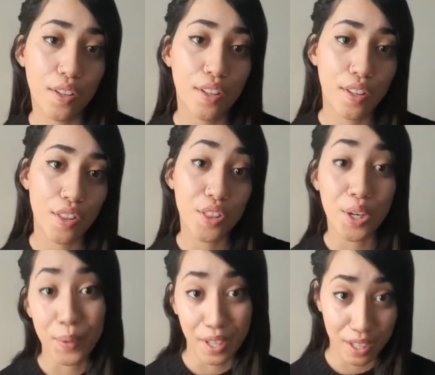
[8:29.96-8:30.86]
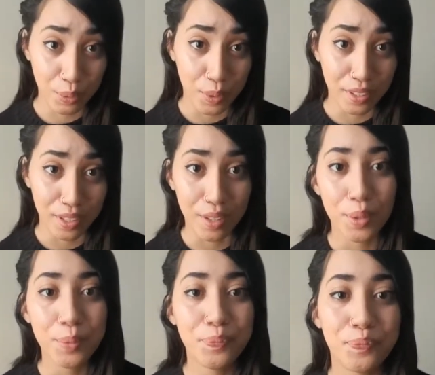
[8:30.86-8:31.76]
throwing at one another.
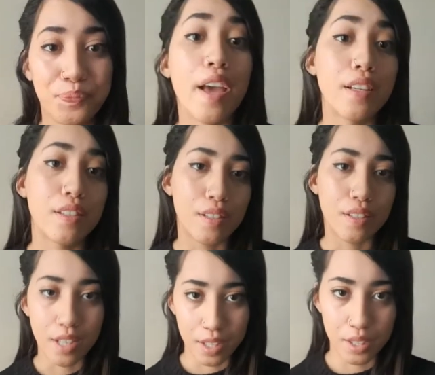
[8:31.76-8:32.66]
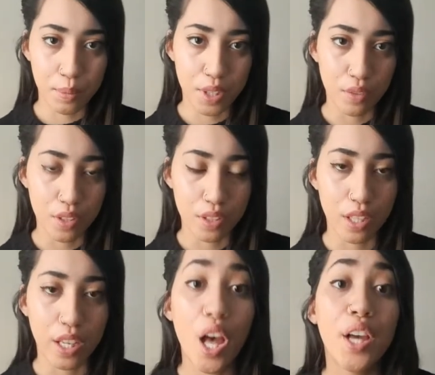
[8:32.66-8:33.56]
As discussed previously,
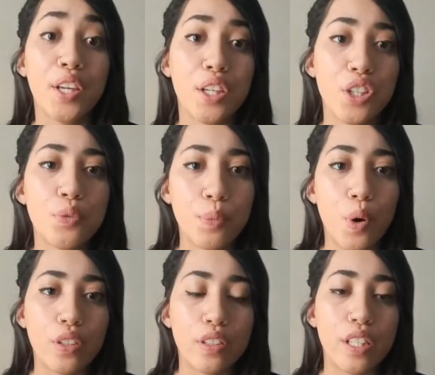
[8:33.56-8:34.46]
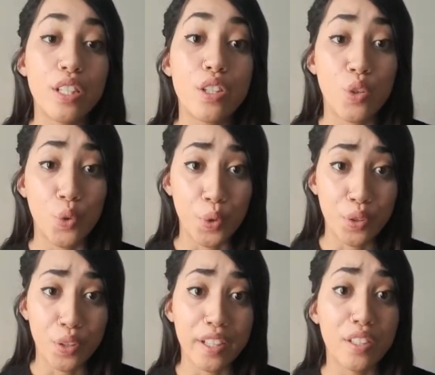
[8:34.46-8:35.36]
each party is loyal
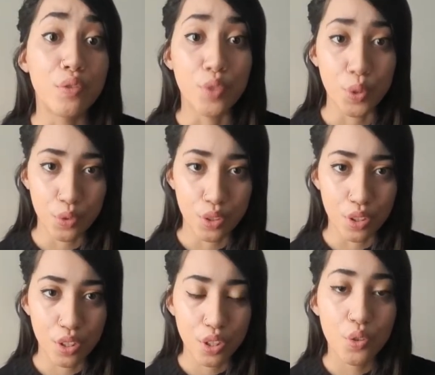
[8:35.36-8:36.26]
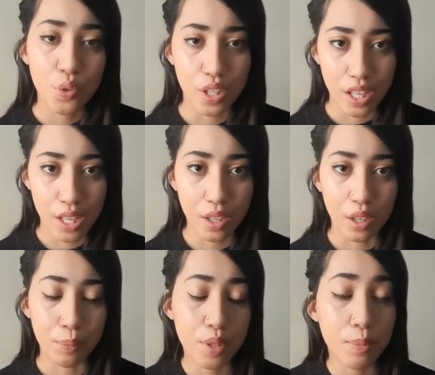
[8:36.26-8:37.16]
and devoted to the
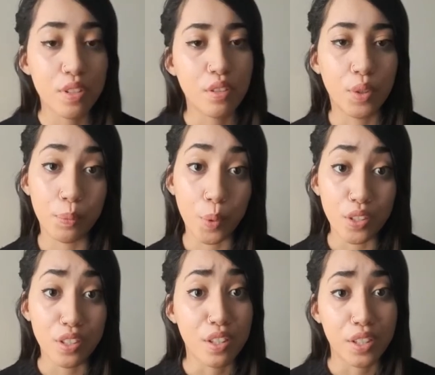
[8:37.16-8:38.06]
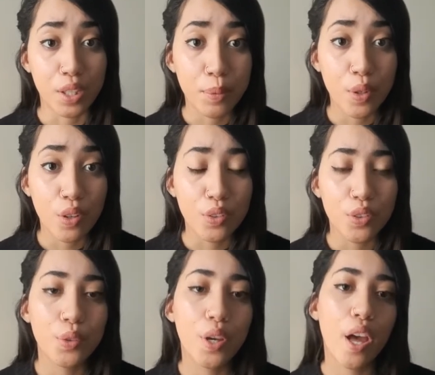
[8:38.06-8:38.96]
specific party that they belong to,
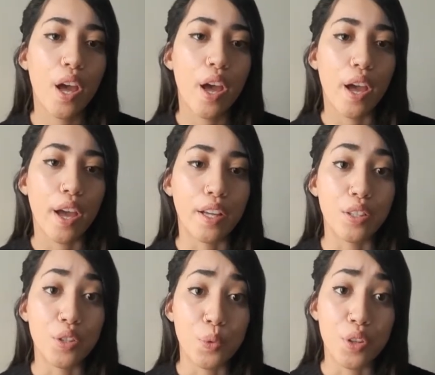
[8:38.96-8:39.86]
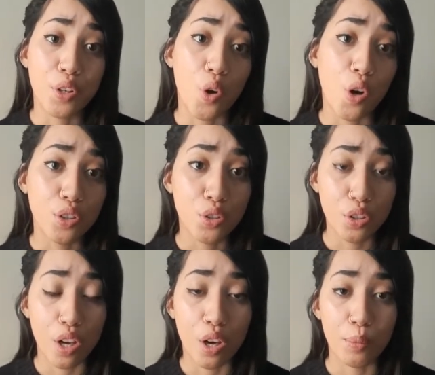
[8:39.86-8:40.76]
and with
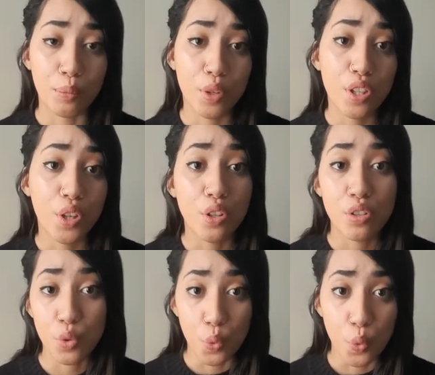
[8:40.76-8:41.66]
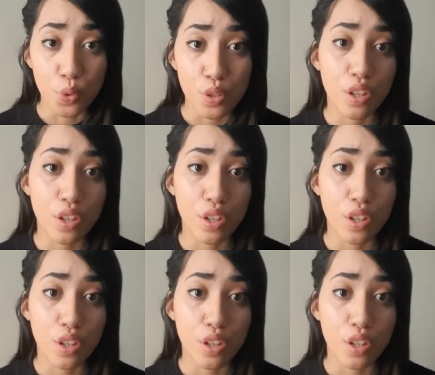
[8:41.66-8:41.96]
regards to wars,